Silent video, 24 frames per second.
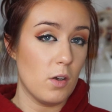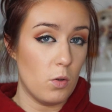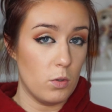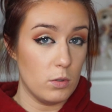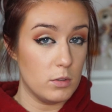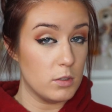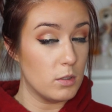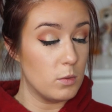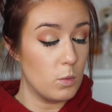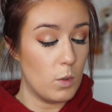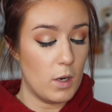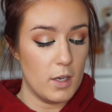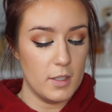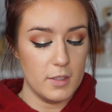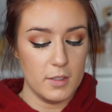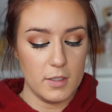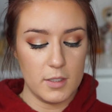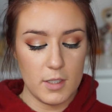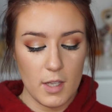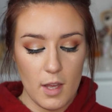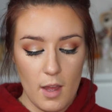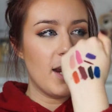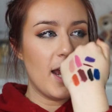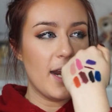older
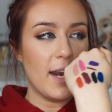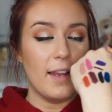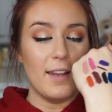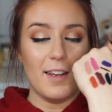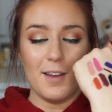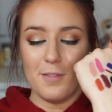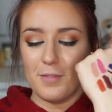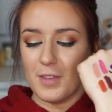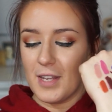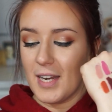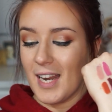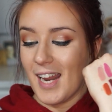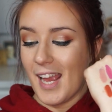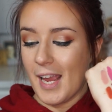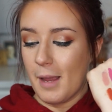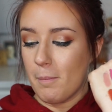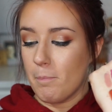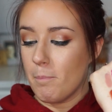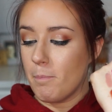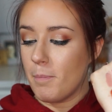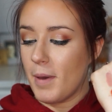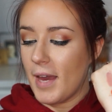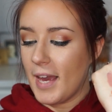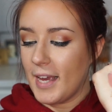ones. And I love the
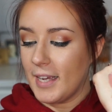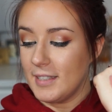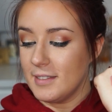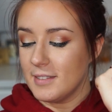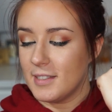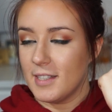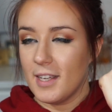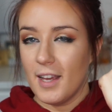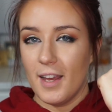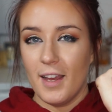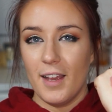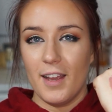name Paint.